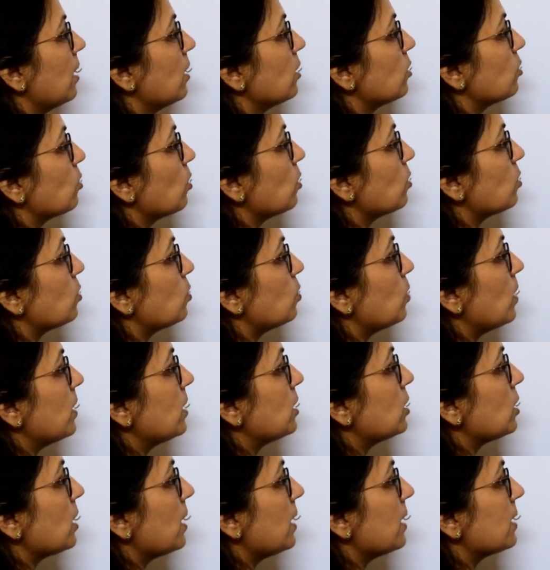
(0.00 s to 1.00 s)
So
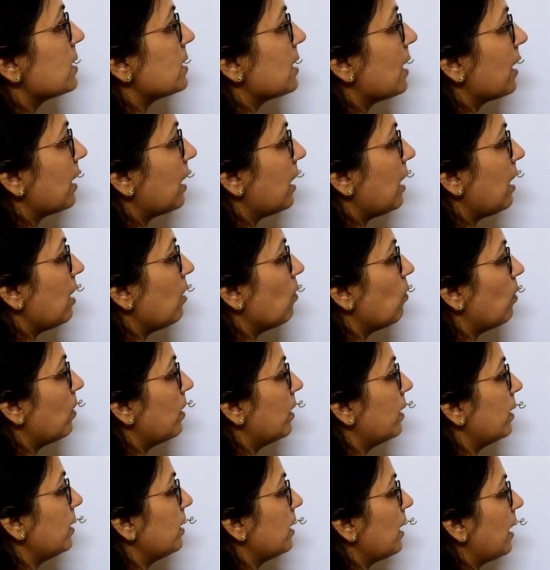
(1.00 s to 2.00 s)
switch is a
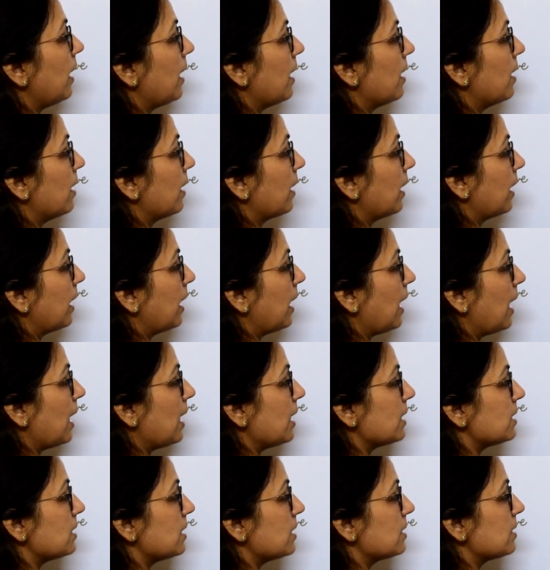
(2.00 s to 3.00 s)
keyword, here
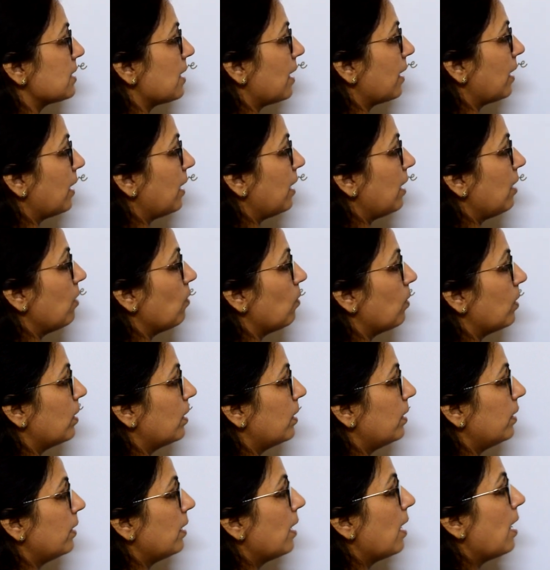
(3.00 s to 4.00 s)
case is a
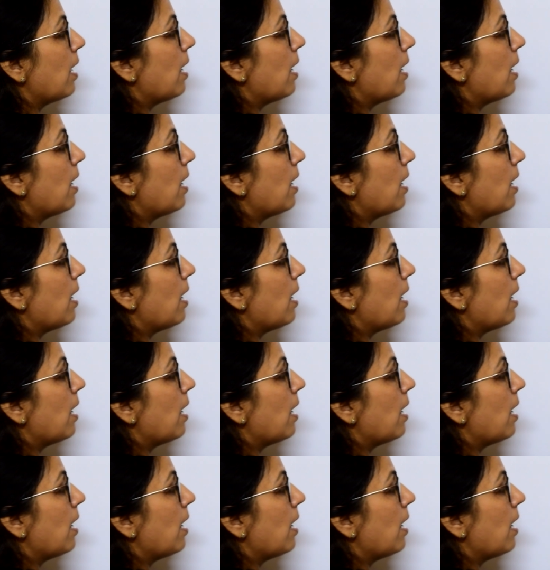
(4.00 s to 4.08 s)
keyword,